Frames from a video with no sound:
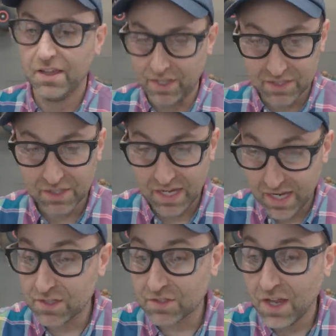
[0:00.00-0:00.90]
This
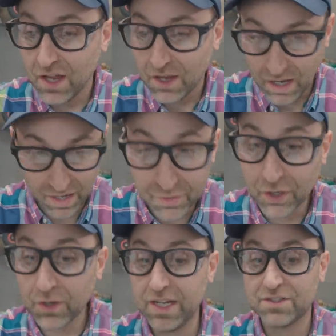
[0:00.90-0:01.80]
is
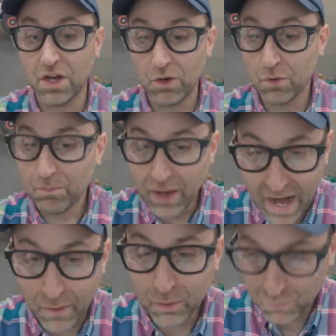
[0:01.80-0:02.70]
under its own
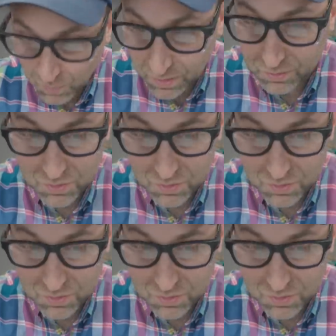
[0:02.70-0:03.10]
power, will